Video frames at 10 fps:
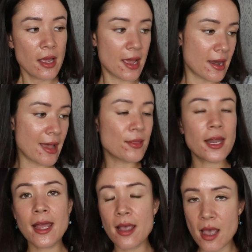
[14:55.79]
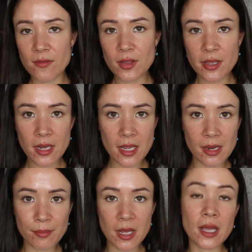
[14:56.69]
And now that I have it
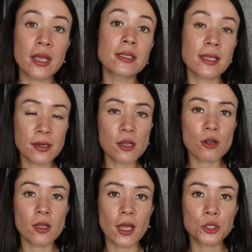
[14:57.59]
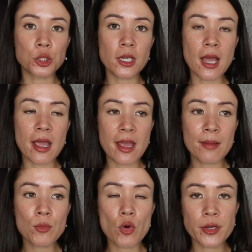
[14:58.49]
in my skincare collection, I
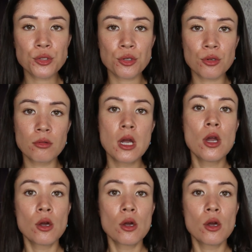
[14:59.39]
am going to